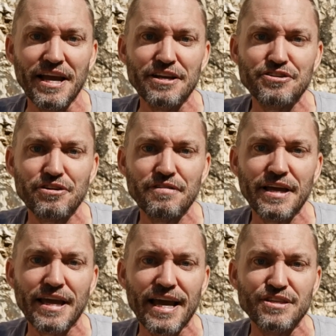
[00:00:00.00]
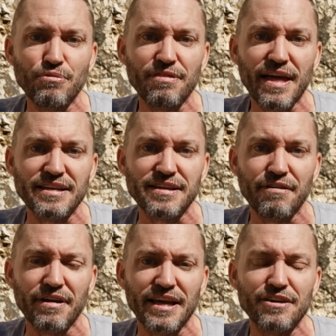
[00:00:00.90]
Enter the gates with
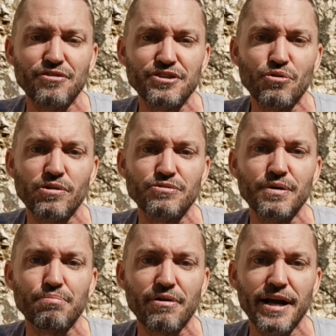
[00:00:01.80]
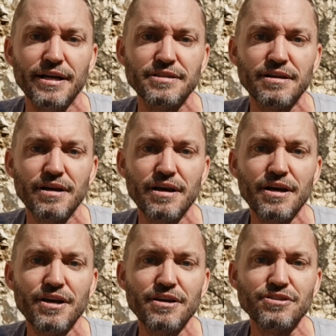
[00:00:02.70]
thanksgiving, enter His courts with praise.
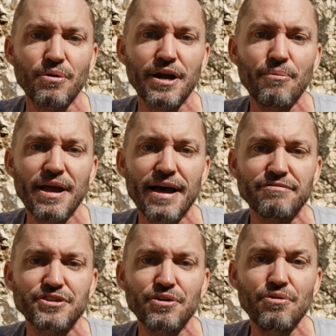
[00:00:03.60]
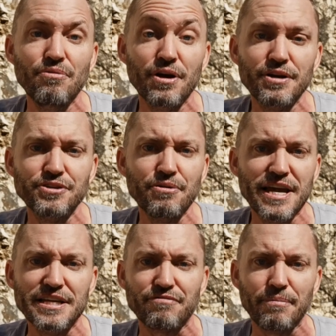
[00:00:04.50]
So here we have two
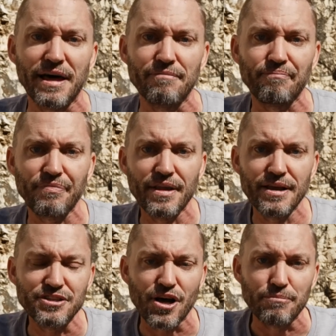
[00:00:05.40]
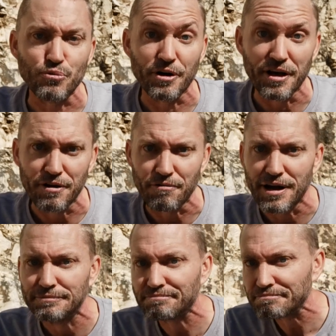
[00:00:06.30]
keys from that Psalms 100,
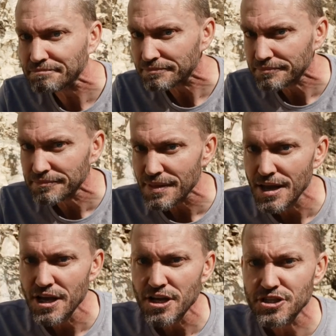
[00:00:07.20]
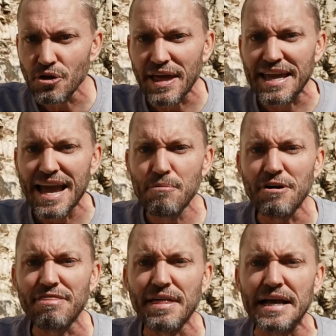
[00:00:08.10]
right? So they came
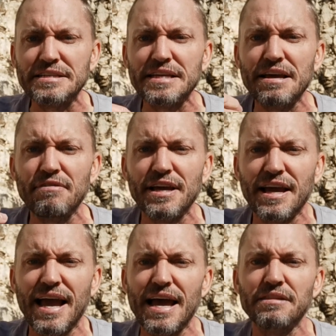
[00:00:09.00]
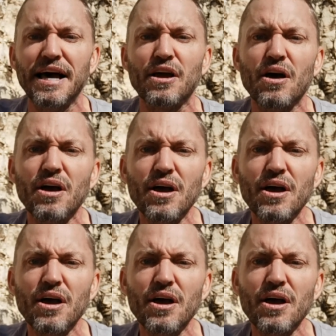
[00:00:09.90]
with thanksgiving and like